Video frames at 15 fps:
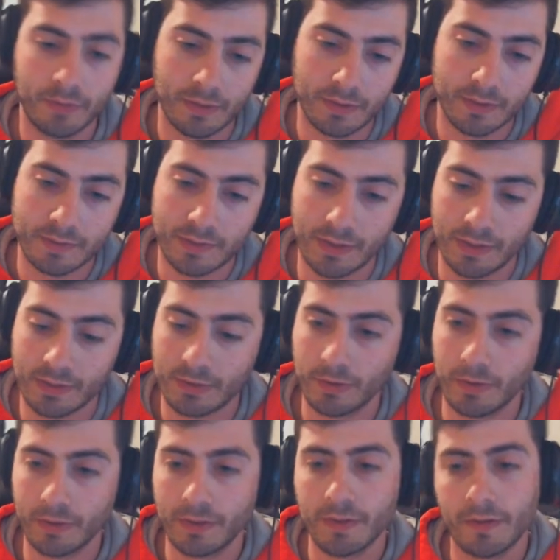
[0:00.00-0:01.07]
is a
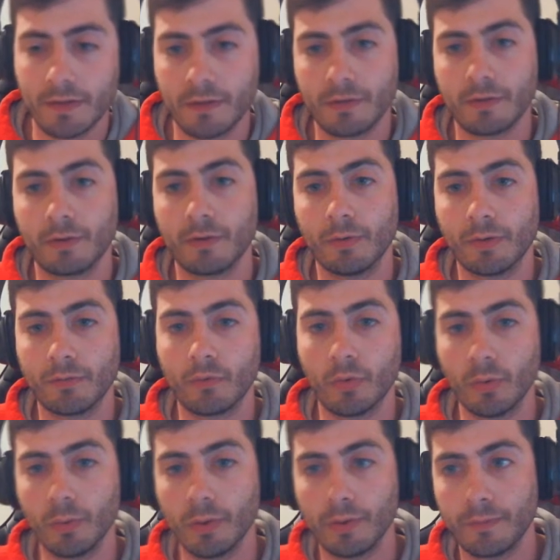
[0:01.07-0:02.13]
strong contender going
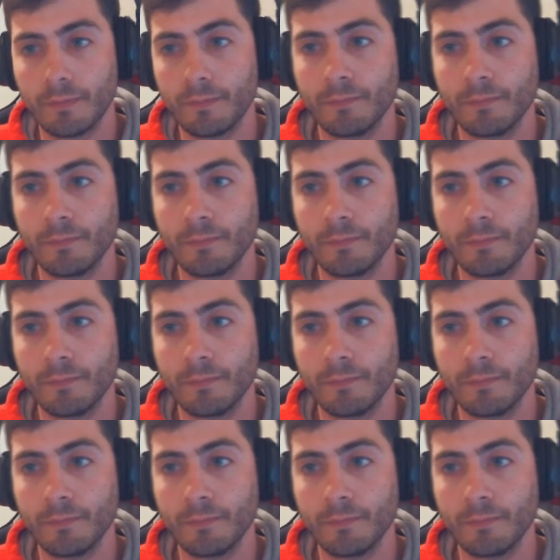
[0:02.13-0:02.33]
forward.